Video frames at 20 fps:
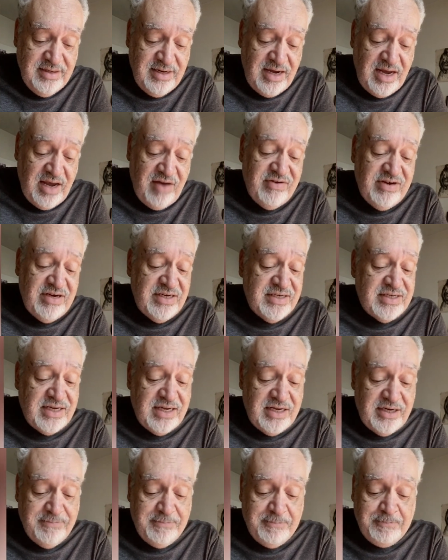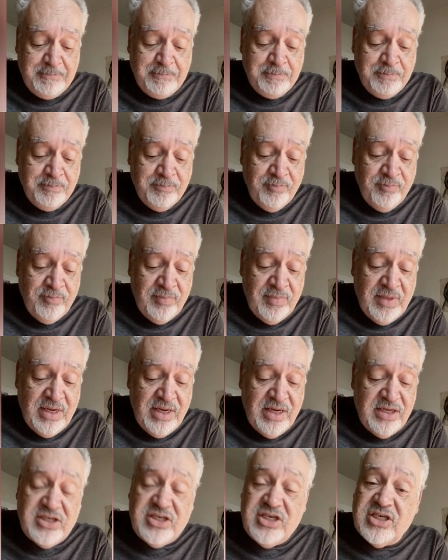"Heaven," he said,
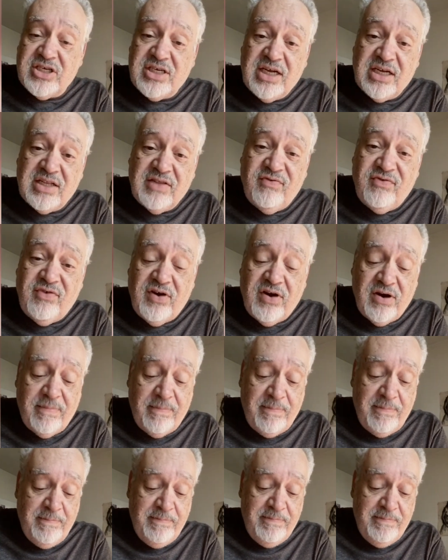"is just like the farm.